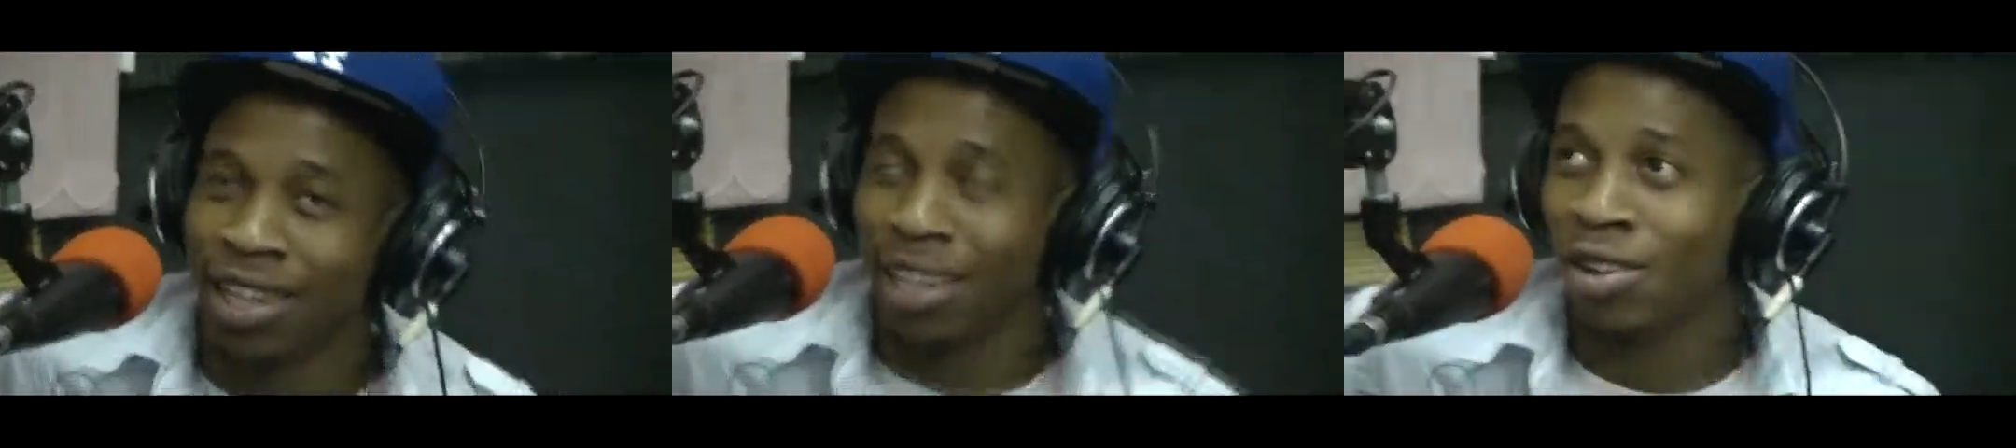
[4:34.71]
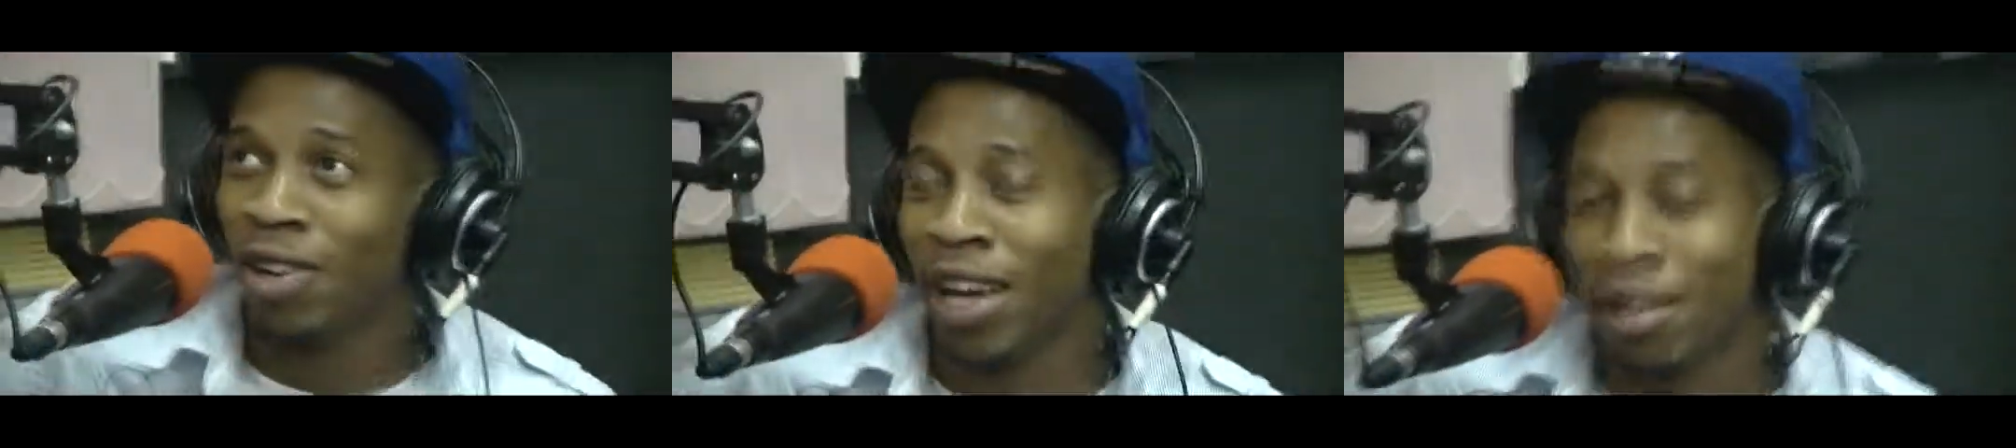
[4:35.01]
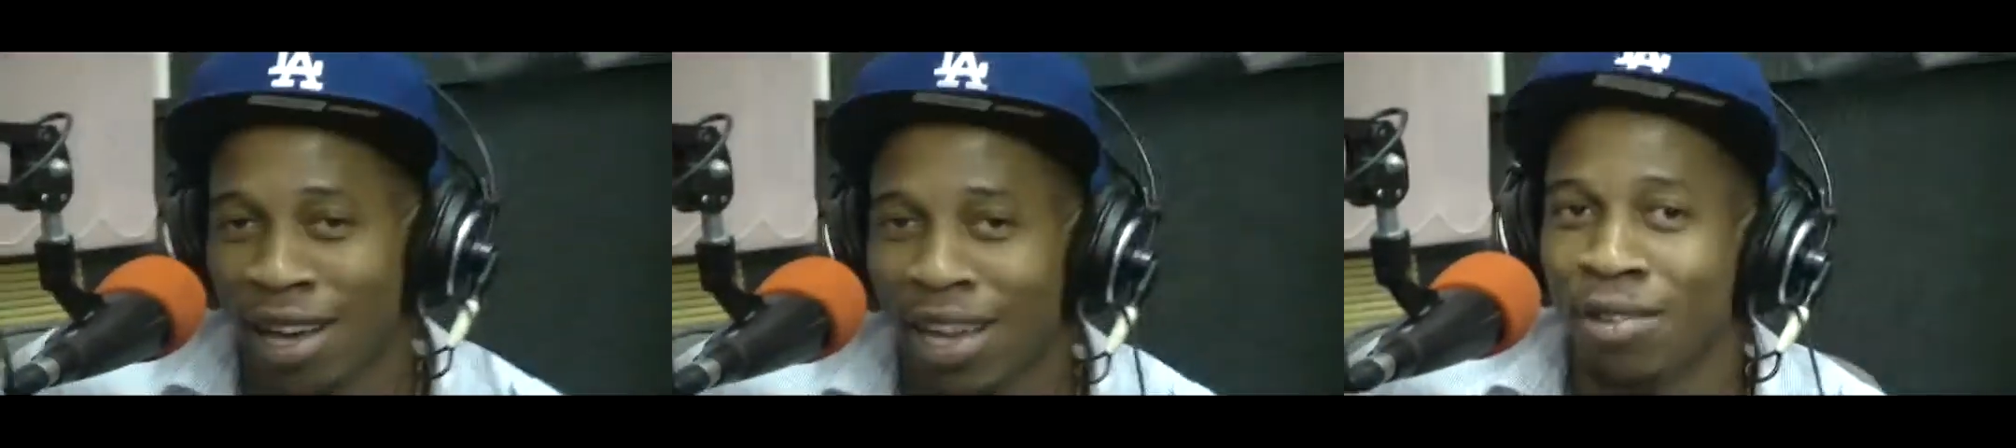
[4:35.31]
you know,
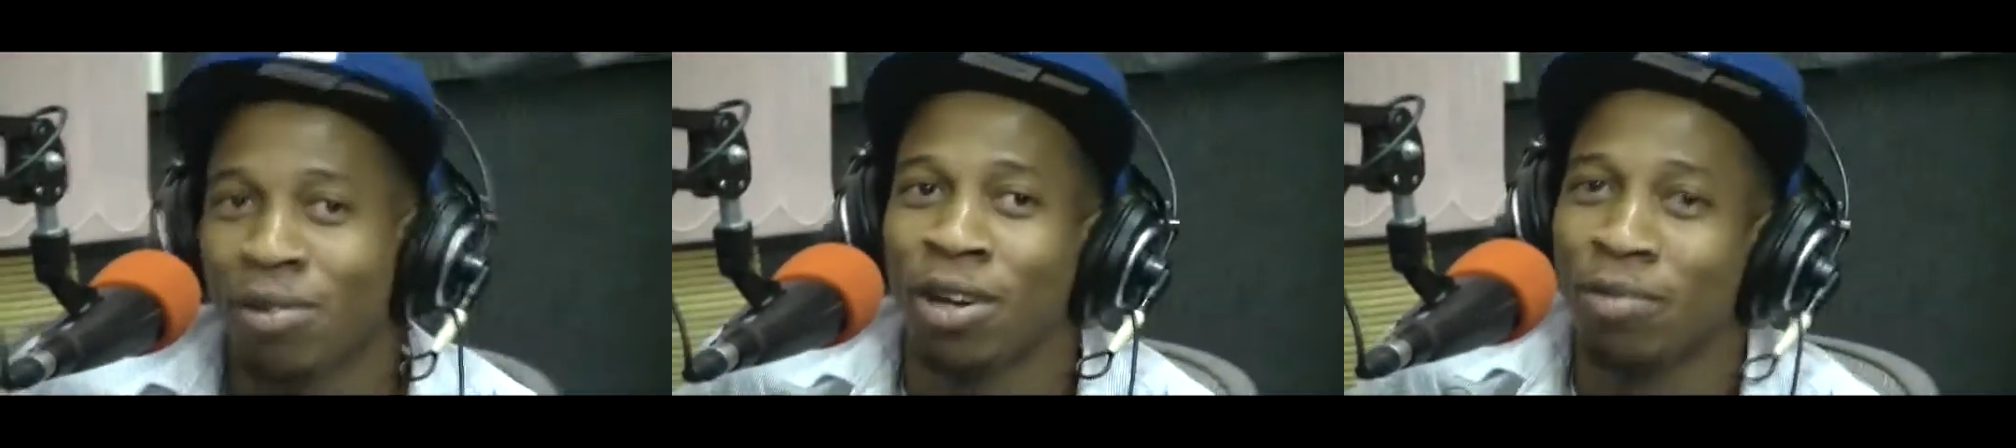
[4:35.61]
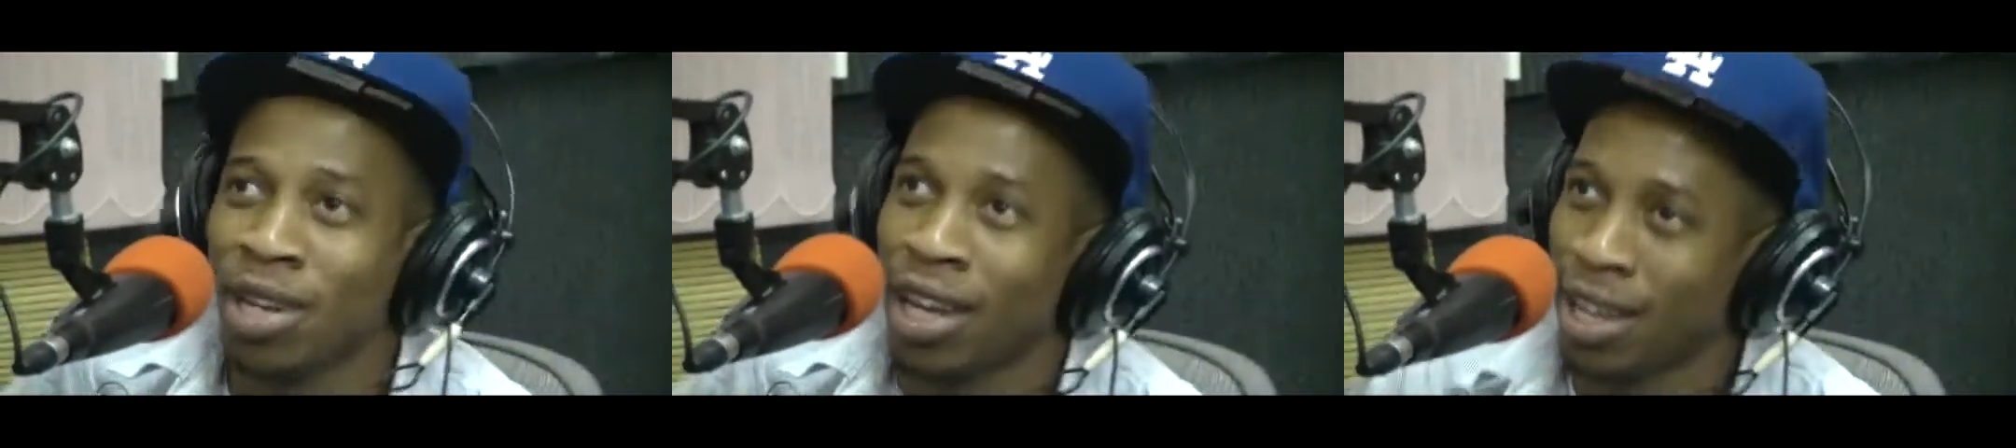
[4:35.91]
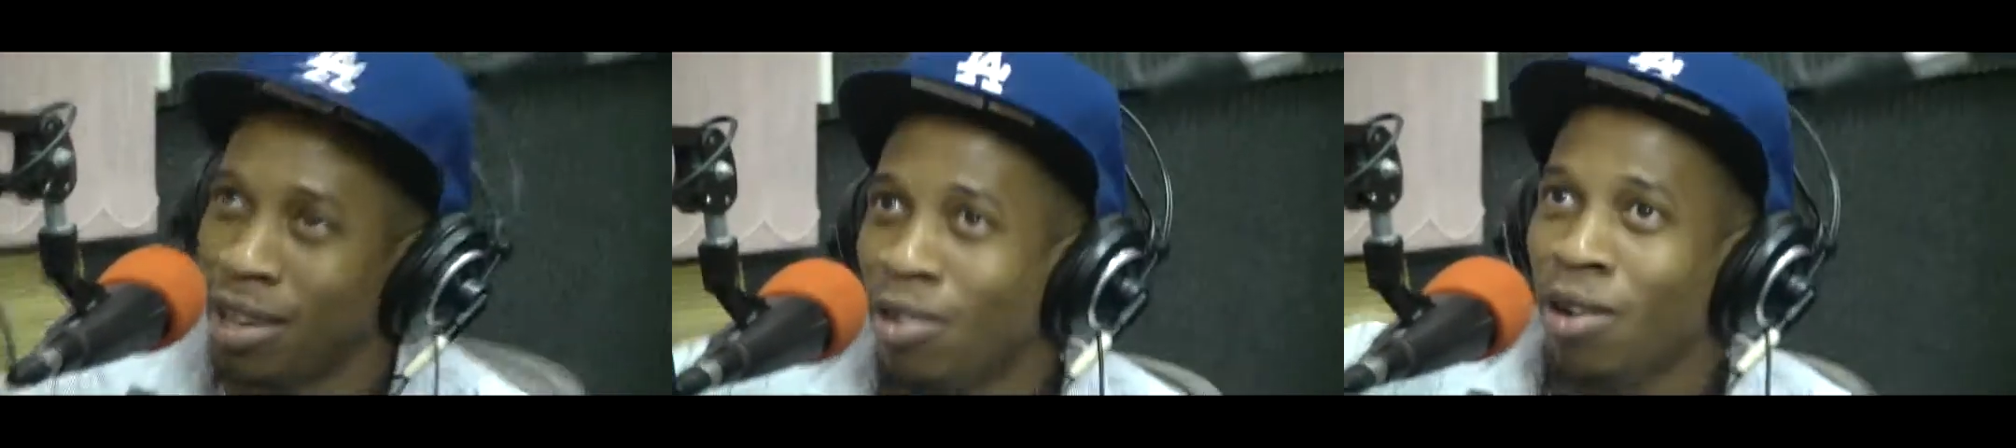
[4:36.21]
Exile is the word mean like
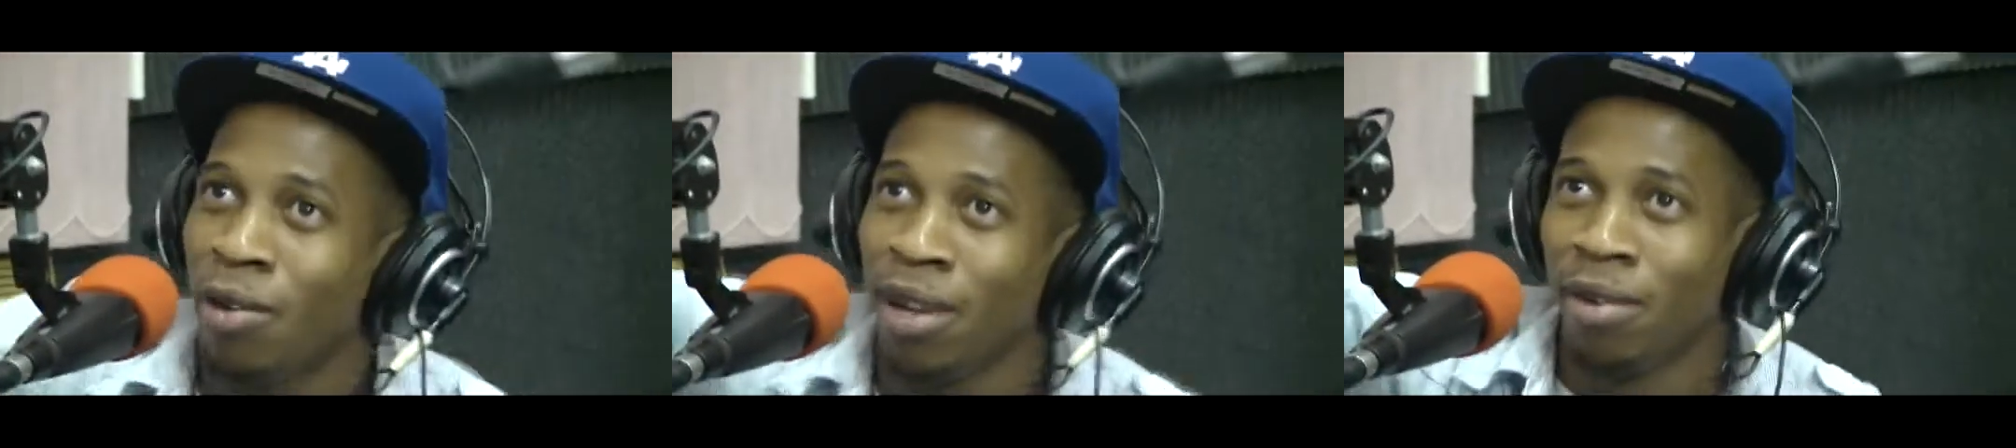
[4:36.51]
you go away.